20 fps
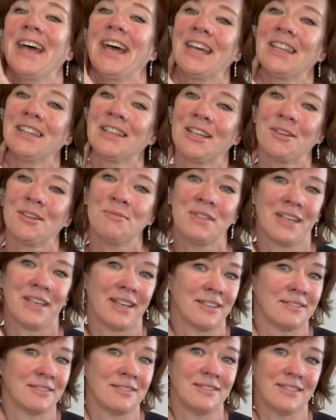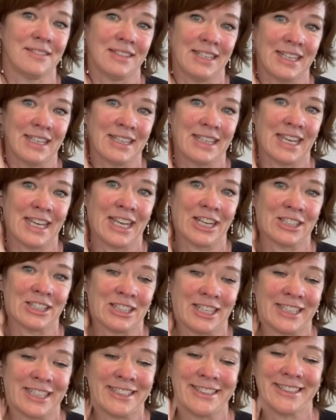and then come down, hit the
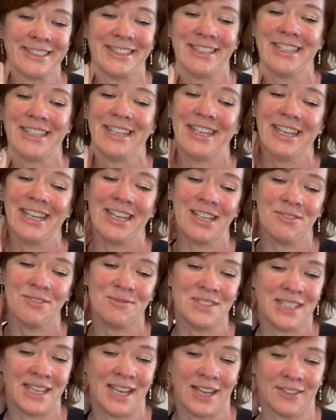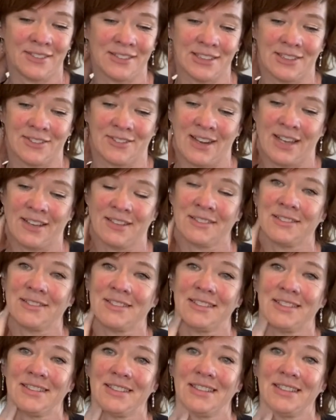hairline, down and around.